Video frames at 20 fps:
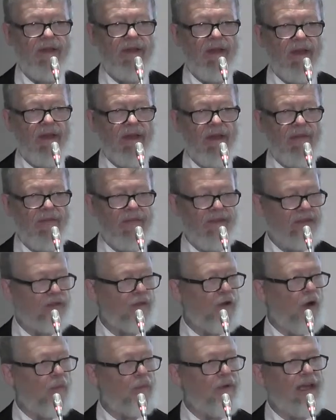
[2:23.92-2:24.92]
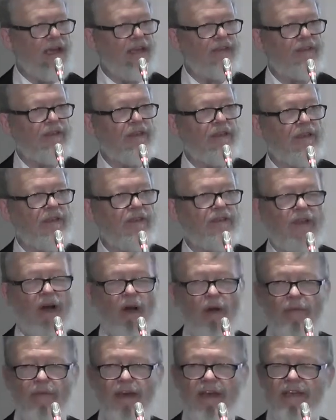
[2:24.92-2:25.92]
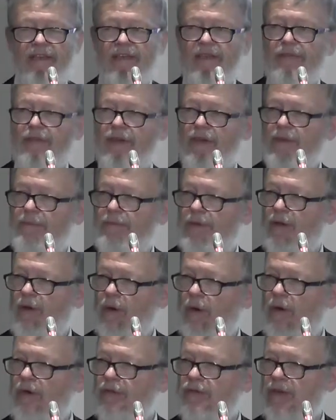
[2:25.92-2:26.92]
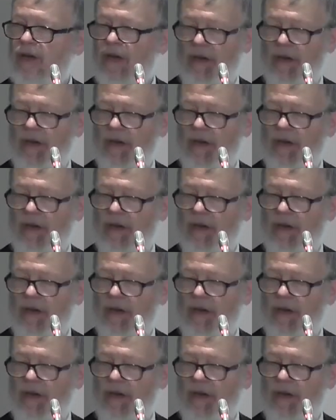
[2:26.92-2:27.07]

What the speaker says: this cooperation is now very difficult because